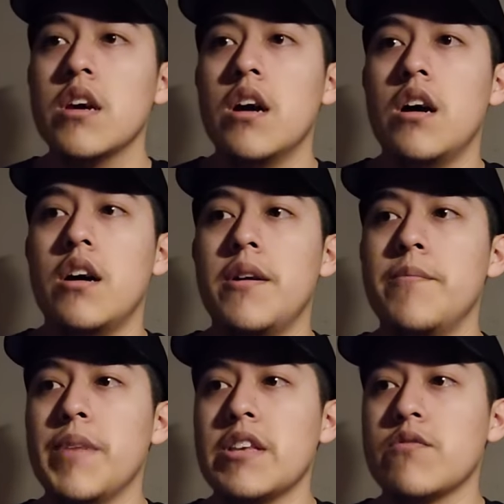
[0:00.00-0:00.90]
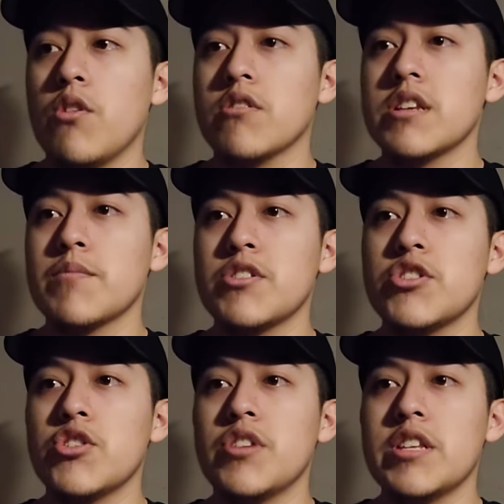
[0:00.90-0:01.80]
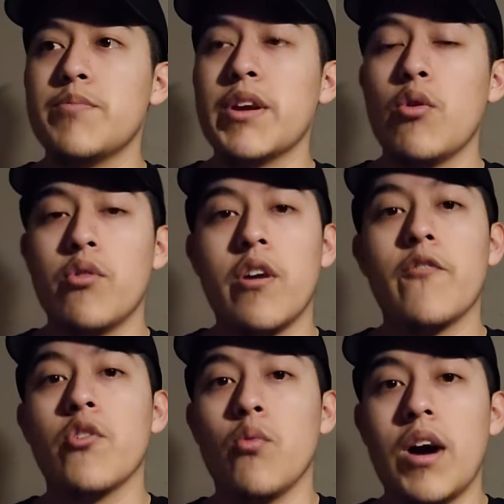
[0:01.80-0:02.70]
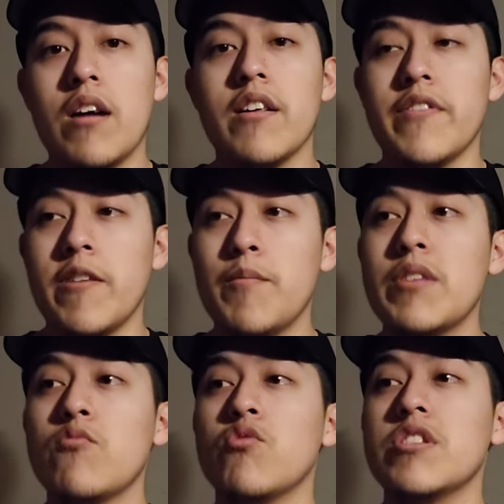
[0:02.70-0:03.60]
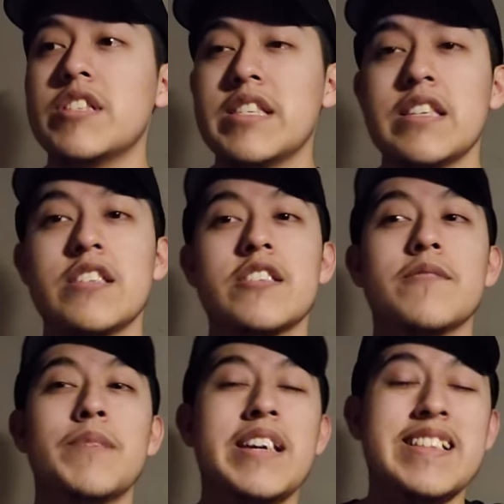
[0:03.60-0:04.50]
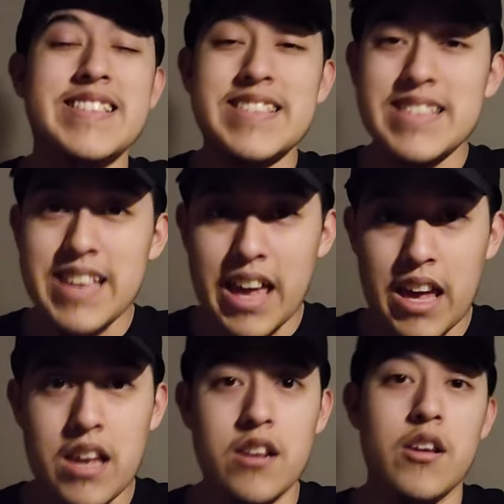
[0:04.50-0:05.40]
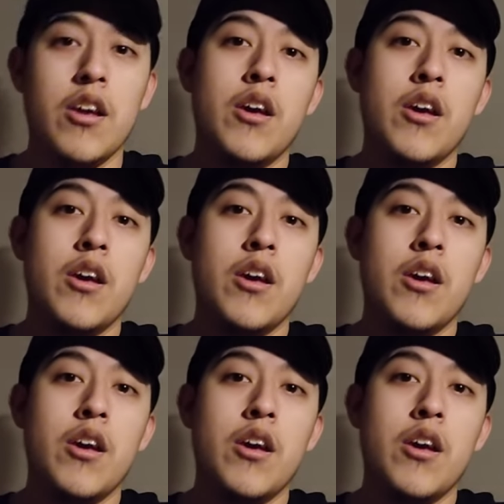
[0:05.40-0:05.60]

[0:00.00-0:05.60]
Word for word: Um, as far as I'm concerned, it's been going on for a while, and they've been seeing some insane